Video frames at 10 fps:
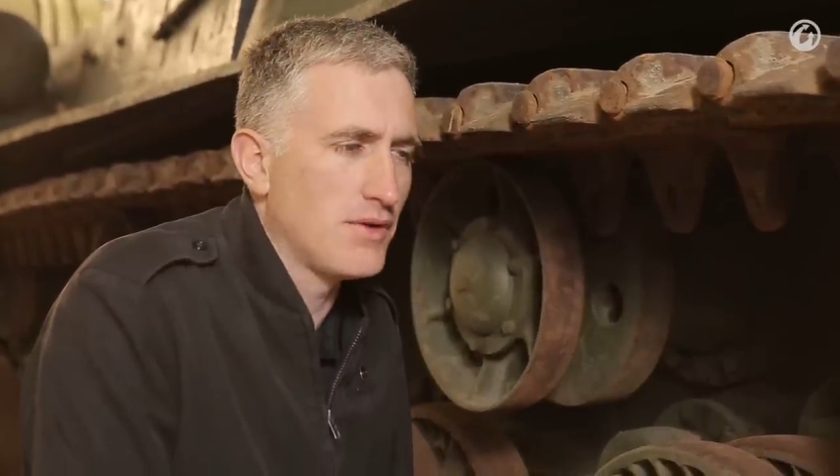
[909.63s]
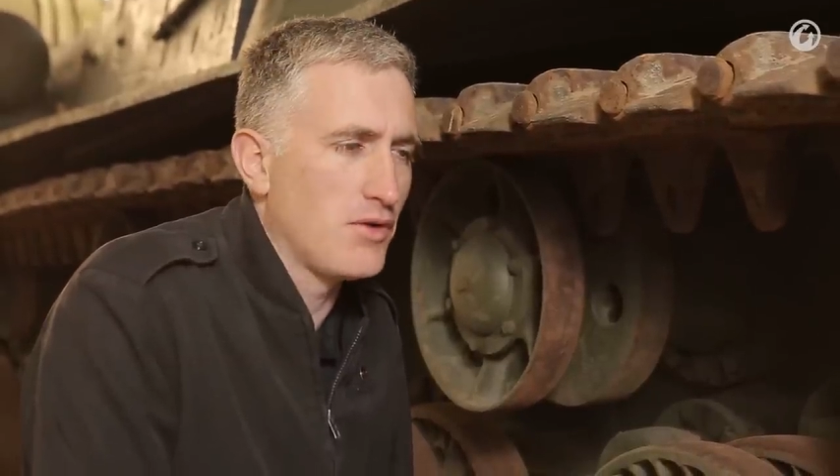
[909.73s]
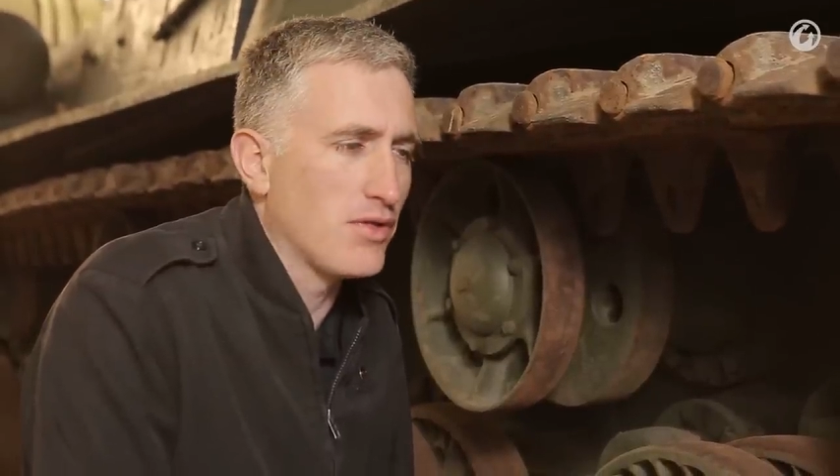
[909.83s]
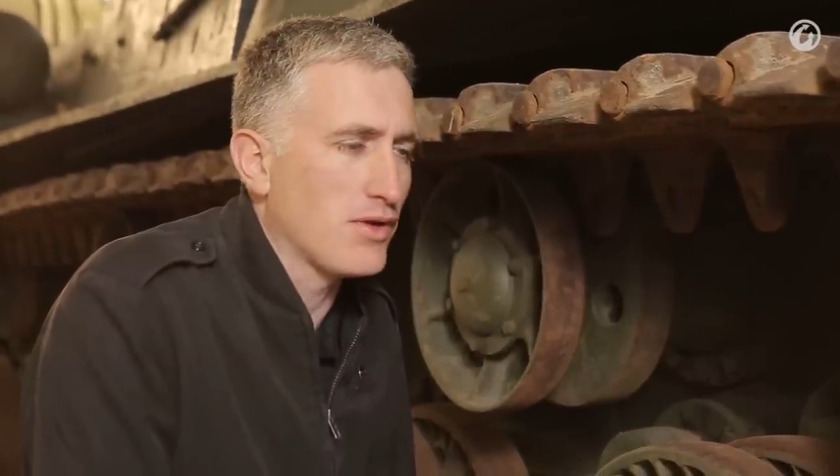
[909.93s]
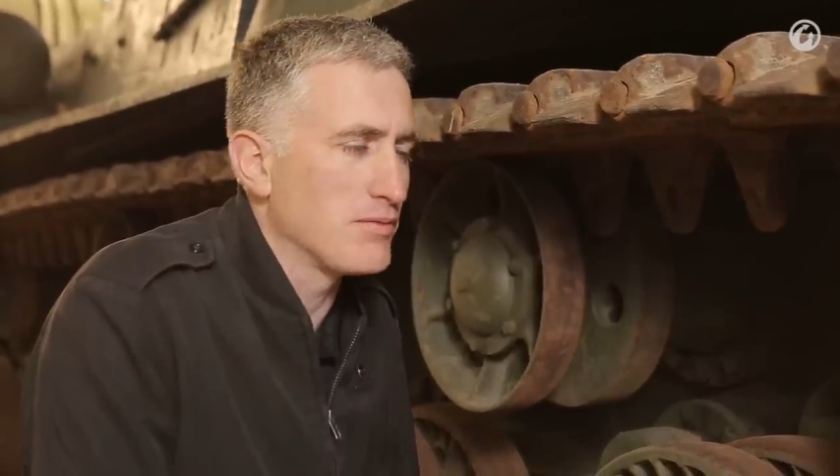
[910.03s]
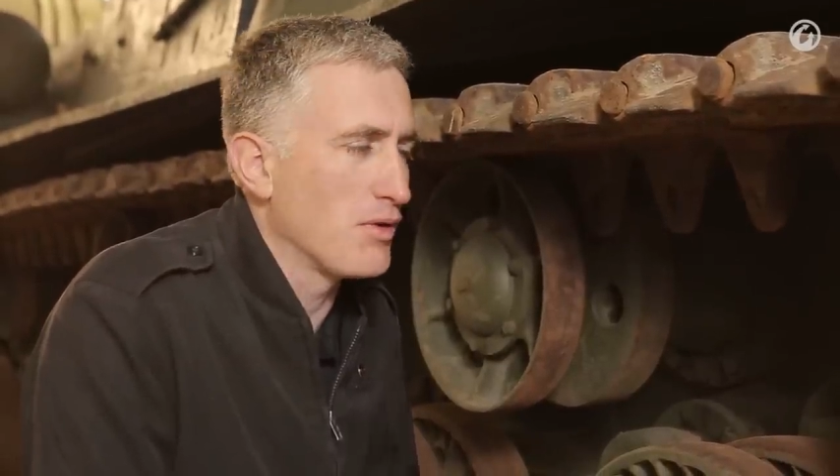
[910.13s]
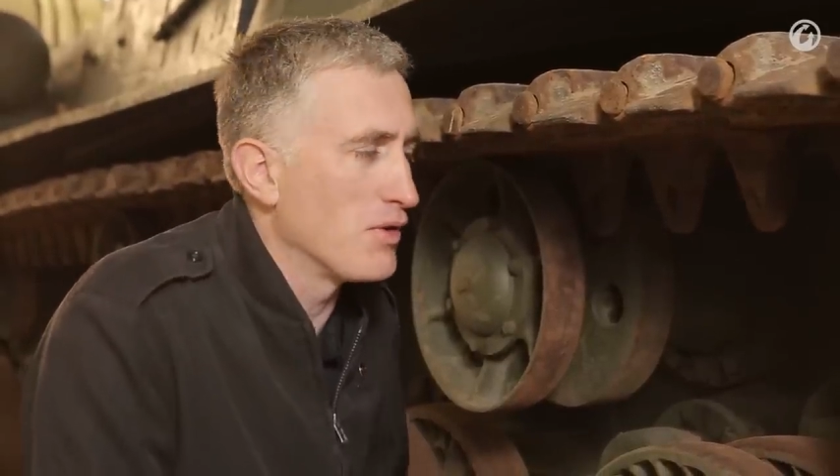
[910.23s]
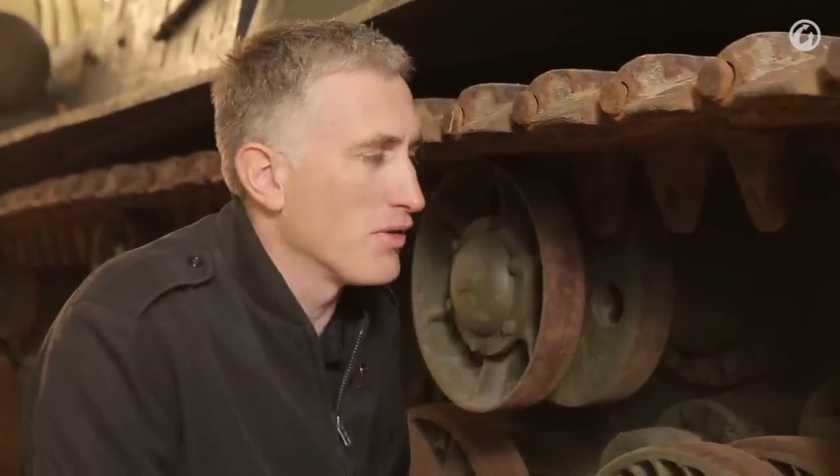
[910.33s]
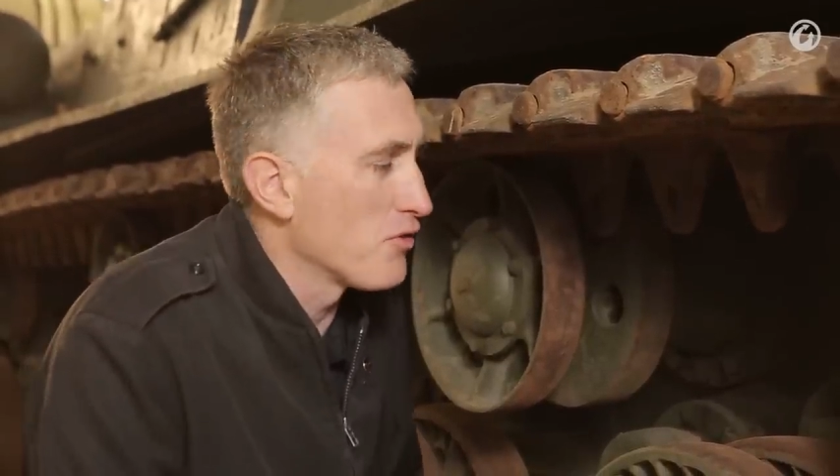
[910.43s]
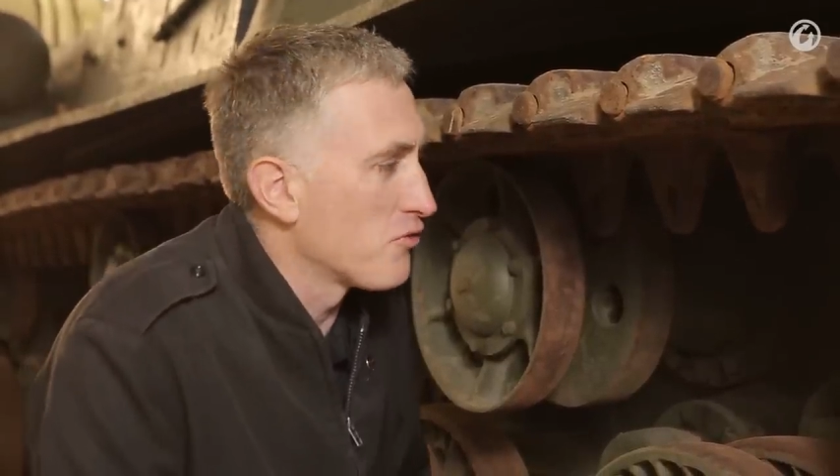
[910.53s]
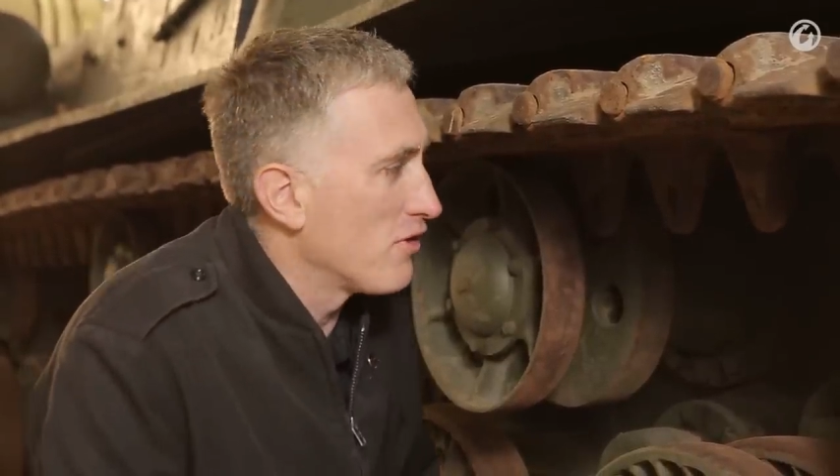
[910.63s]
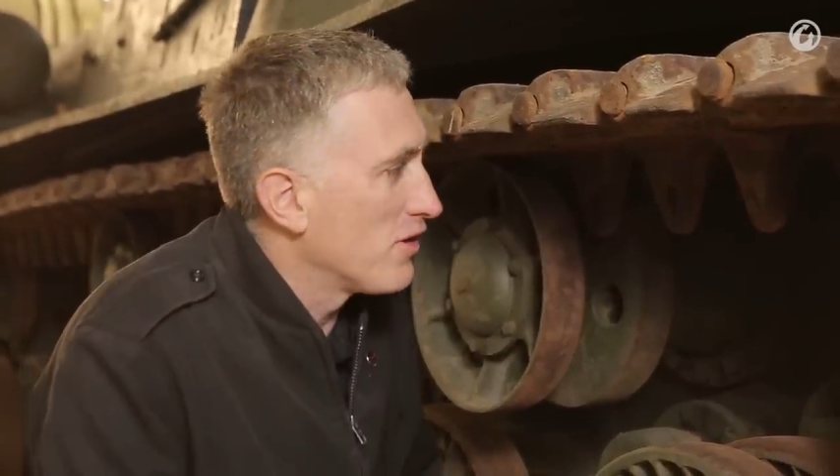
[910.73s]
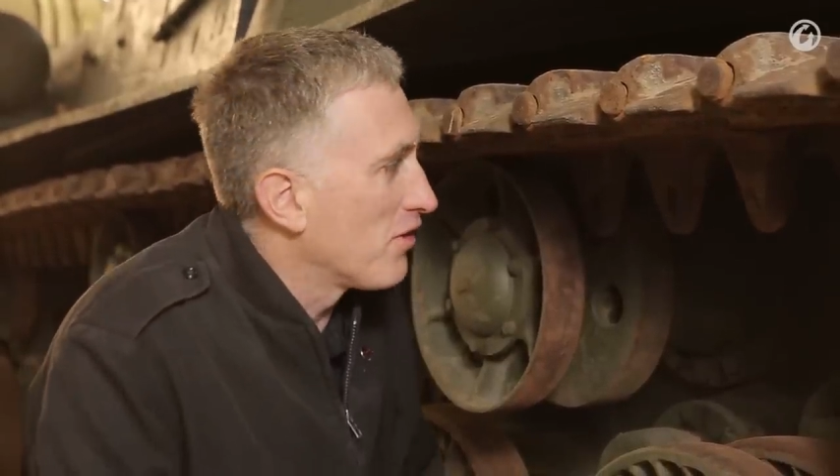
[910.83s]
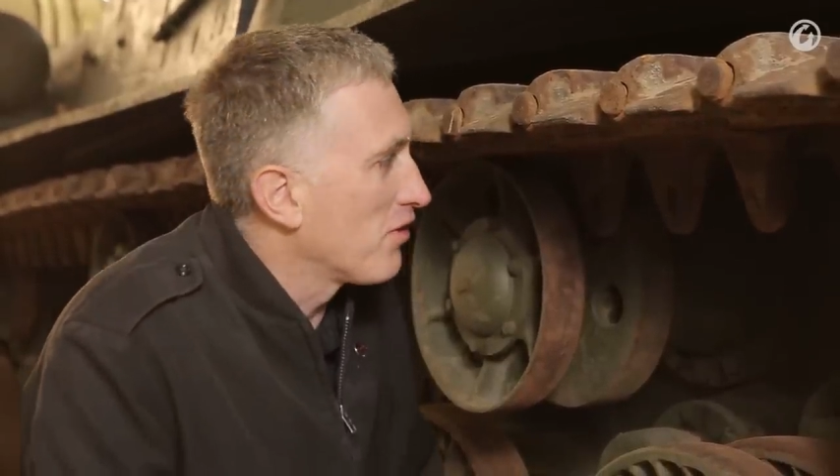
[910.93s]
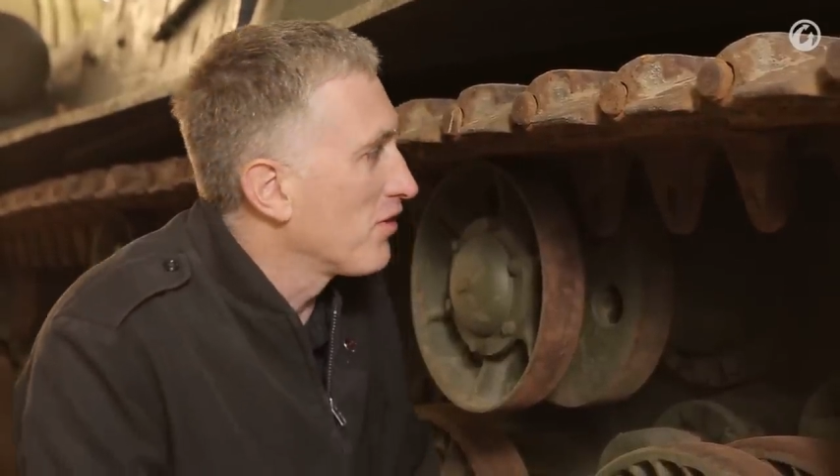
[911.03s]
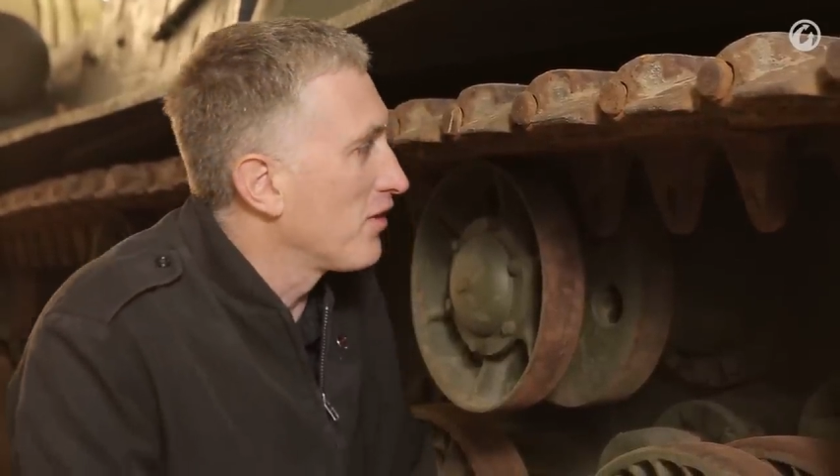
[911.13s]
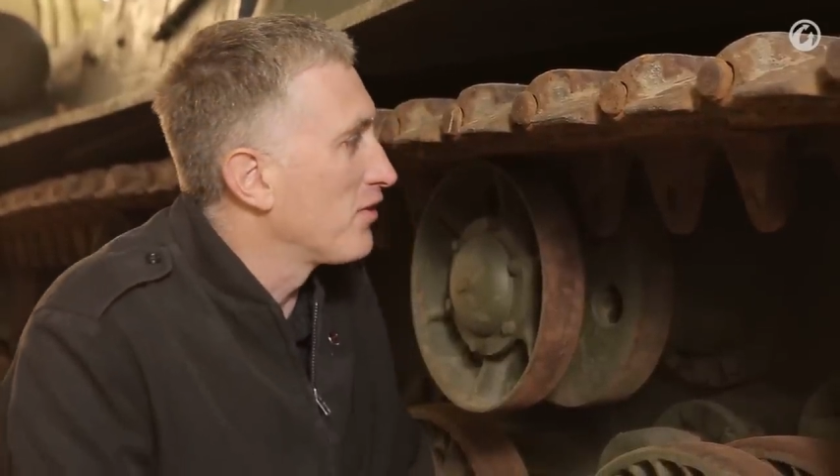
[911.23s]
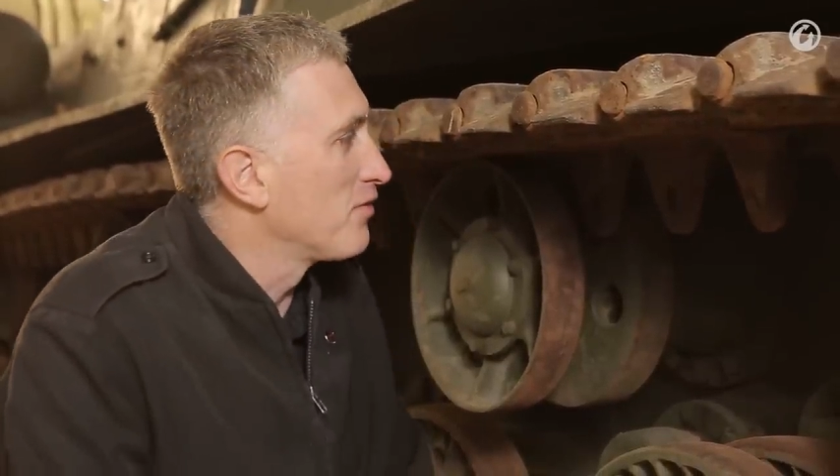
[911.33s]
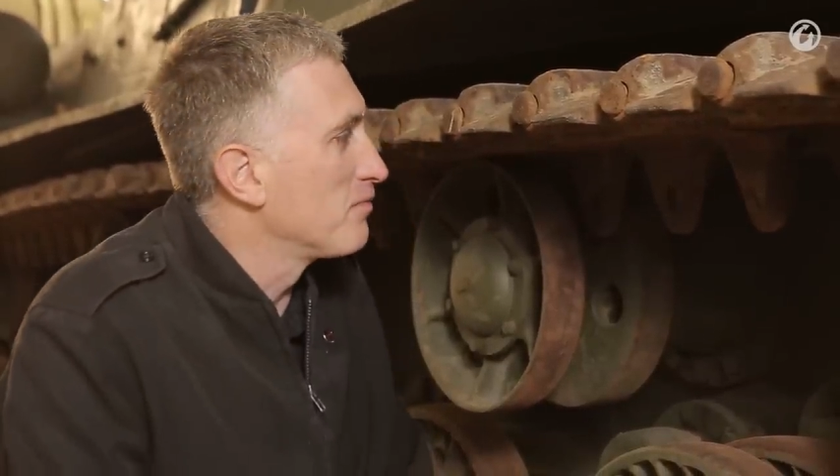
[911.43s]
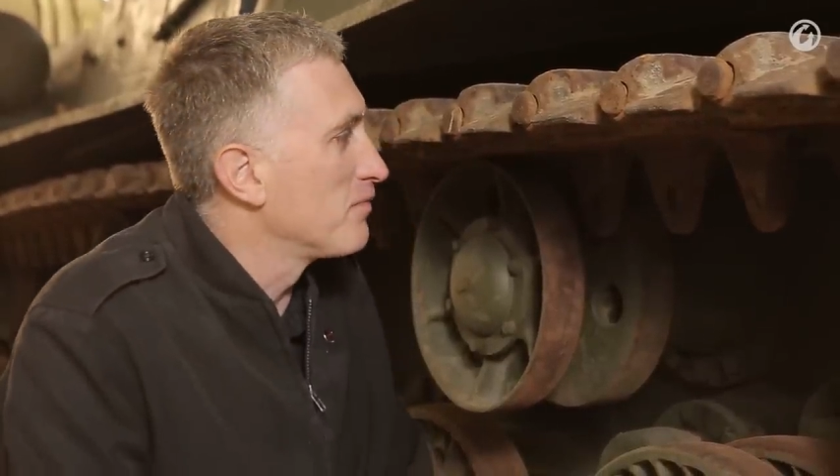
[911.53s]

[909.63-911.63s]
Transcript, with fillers: Oh, it's gonna be one of those phrases, isn't it?